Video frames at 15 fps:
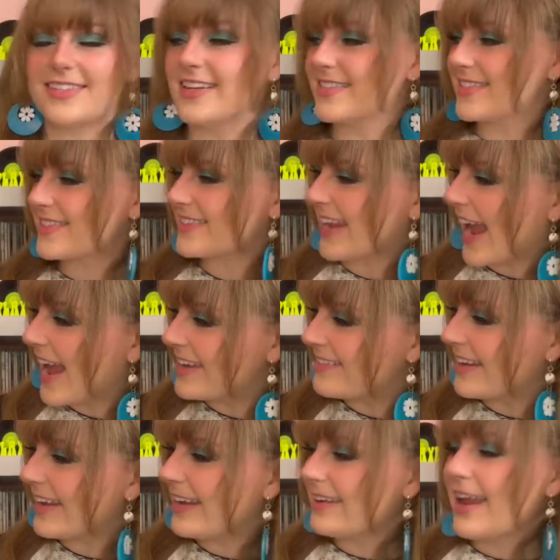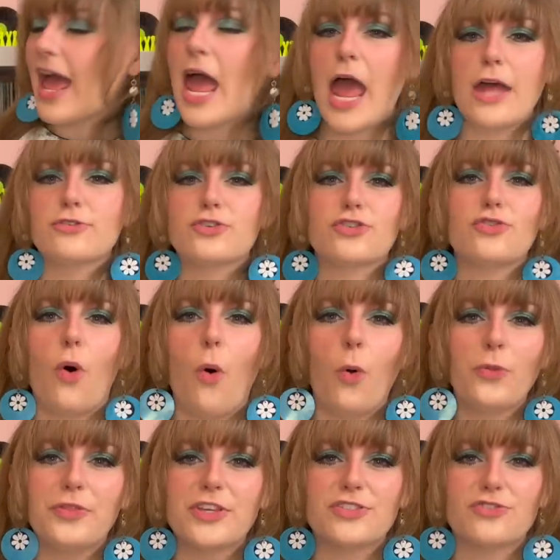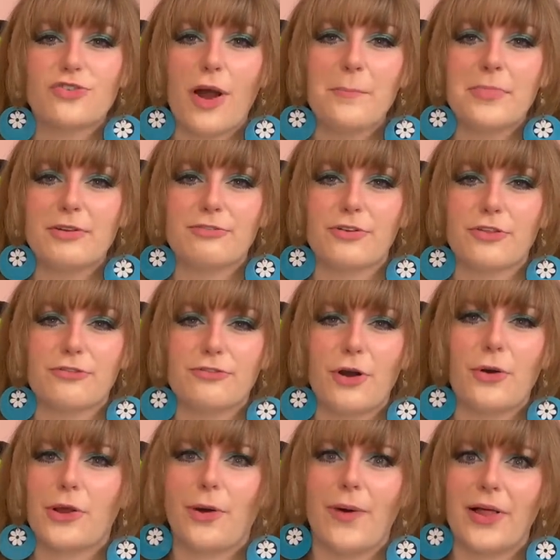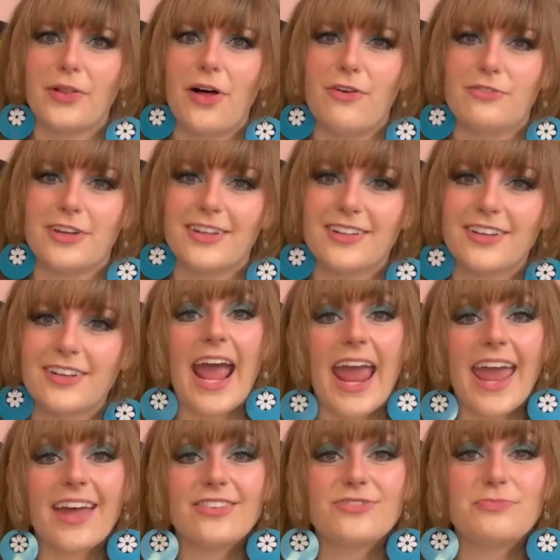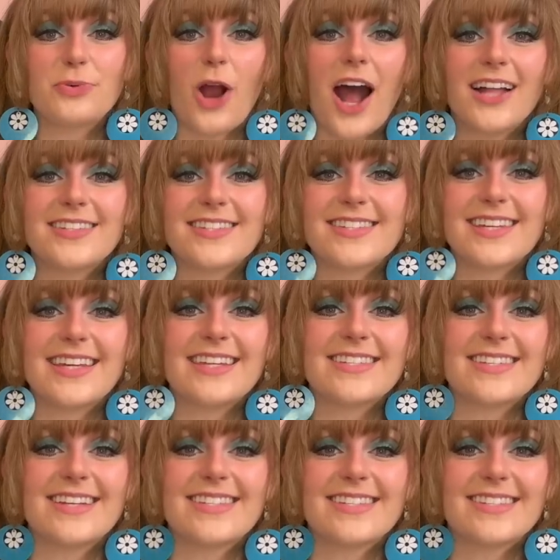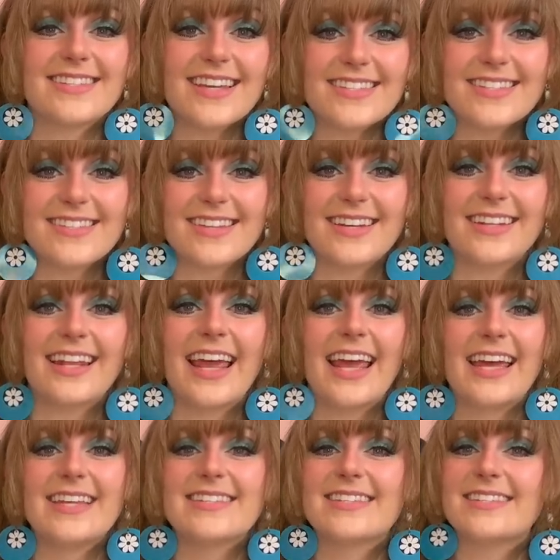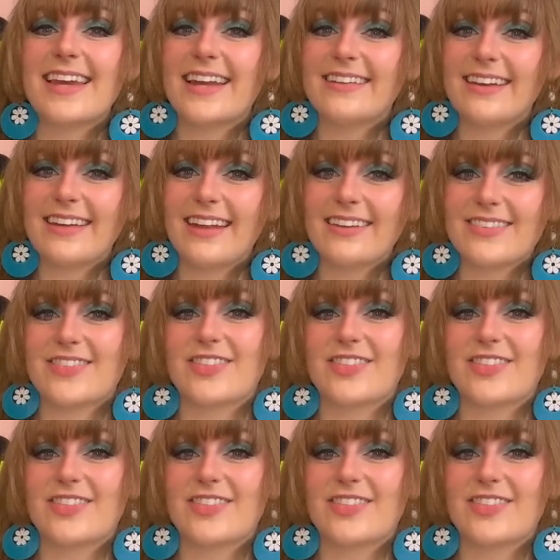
to stand in and just hold this trumpet for the photo. I love it. And Brodsky's assistant is standing in as